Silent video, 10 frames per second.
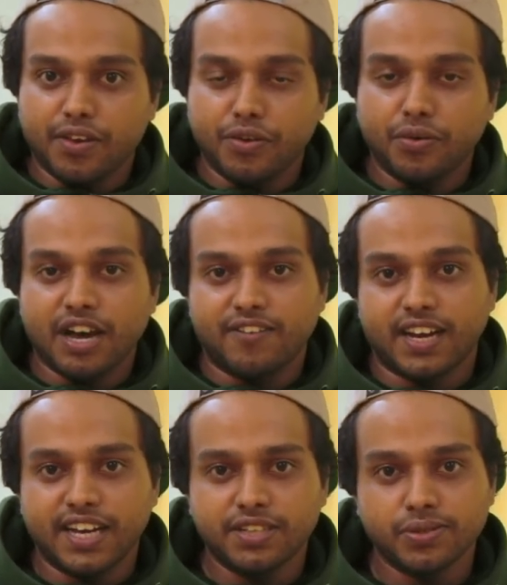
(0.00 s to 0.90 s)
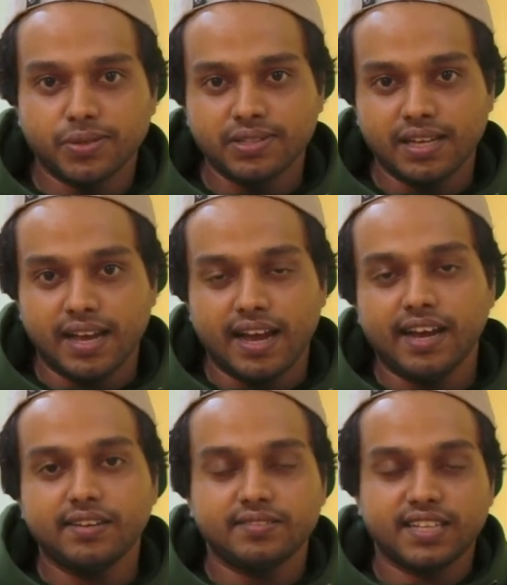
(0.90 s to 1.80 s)
you have a light source
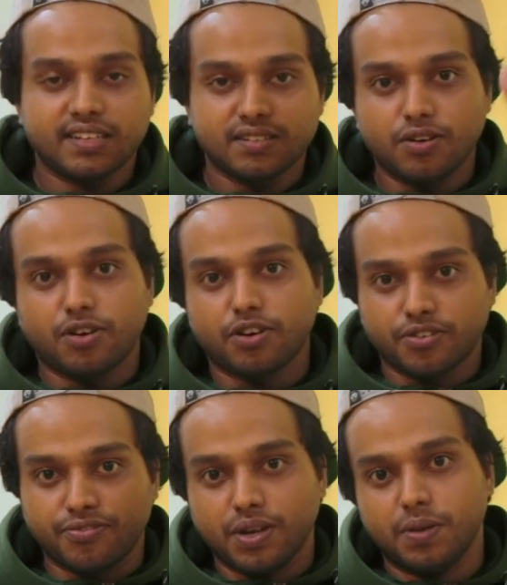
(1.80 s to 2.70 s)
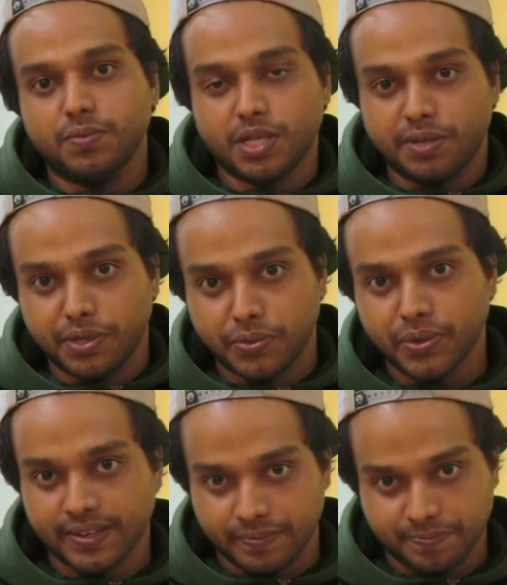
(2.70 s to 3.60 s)
and there is a lot of films in
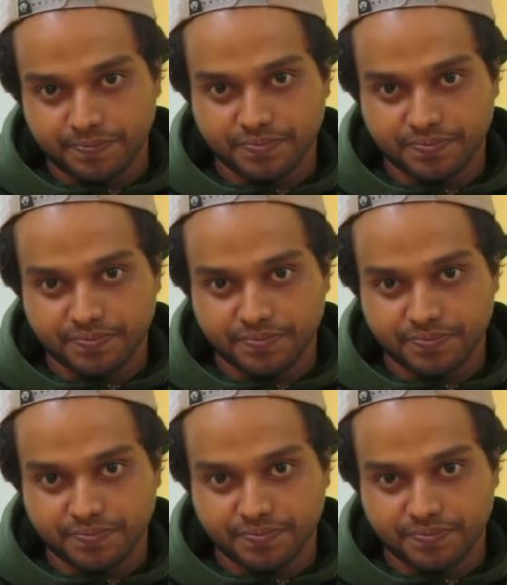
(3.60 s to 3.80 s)
between.